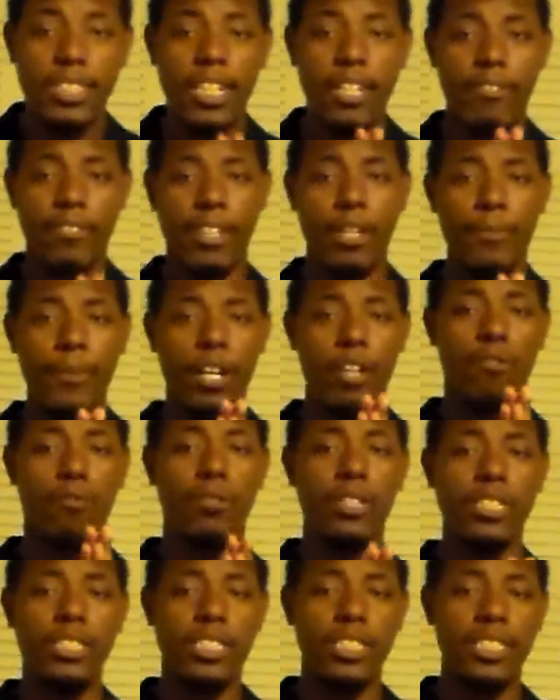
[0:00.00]
that have come
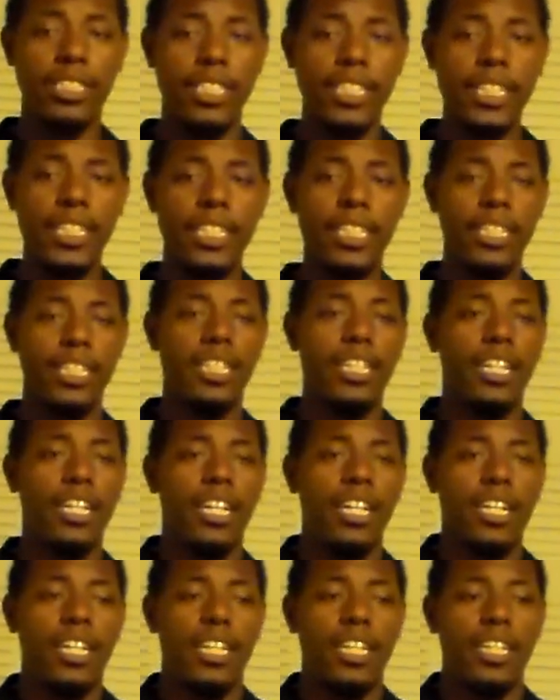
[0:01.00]
out recently.
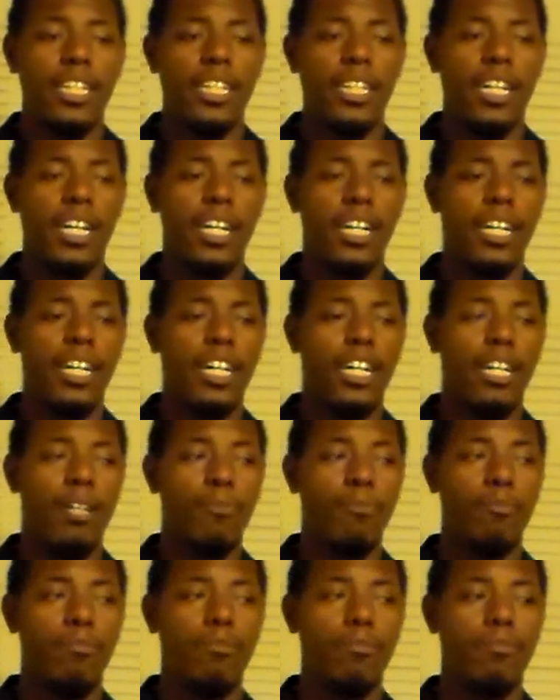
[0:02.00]

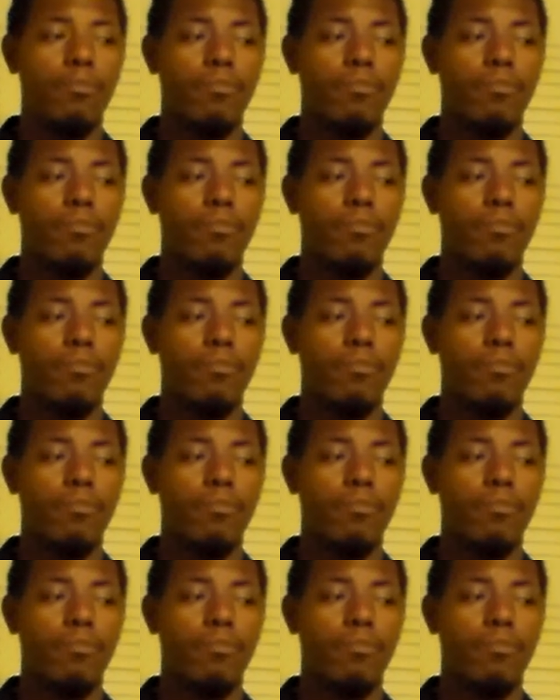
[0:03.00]
Yeah,